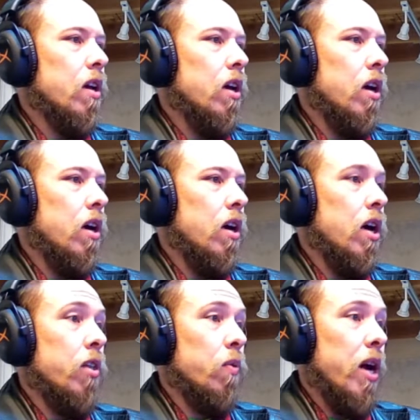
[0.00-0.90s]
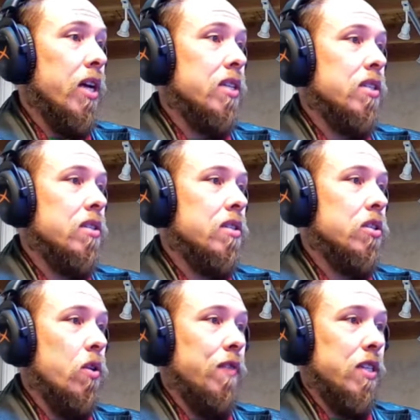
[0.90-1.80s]
Otherwise,
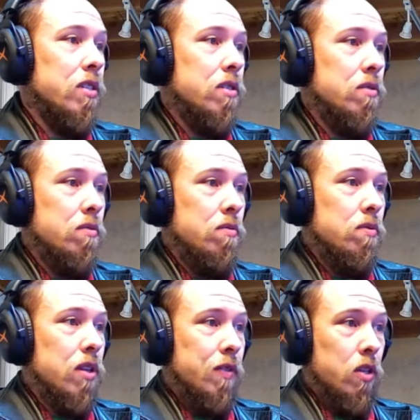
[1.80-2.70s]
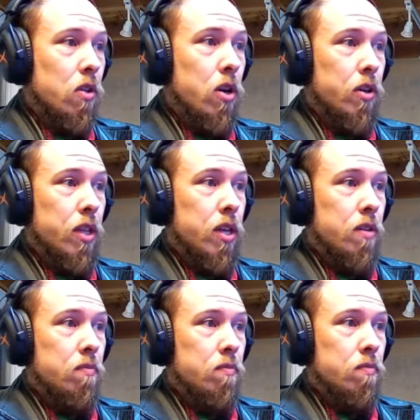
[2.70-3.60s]
so if it's longer than
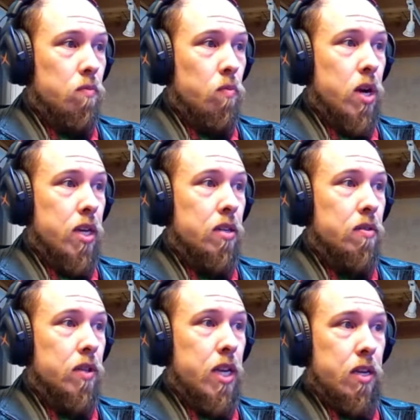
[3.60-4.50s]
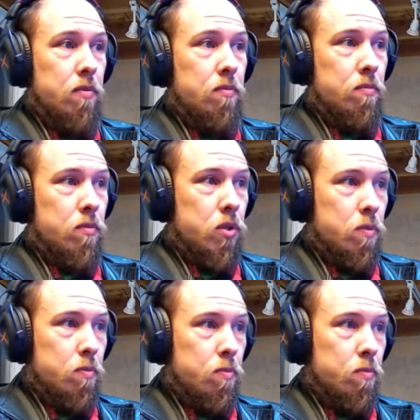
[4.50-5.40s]
1, then it
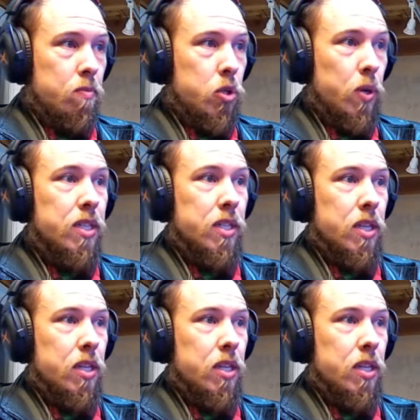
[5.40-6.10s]
joins into the